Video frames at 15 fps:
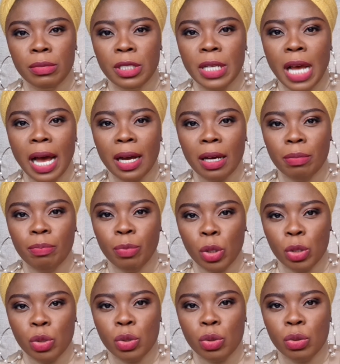dark
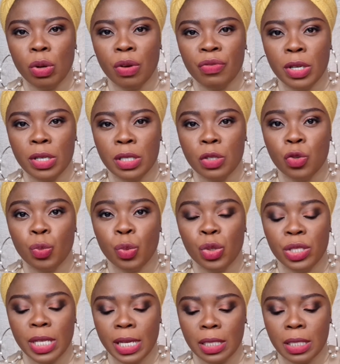bottle, obviously to
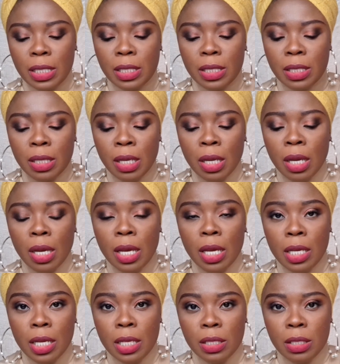protect it
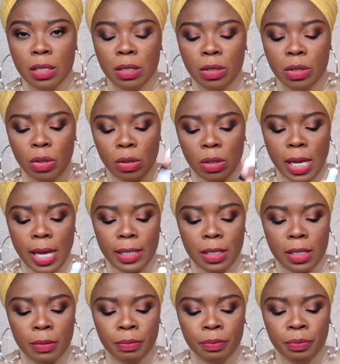against sunlight.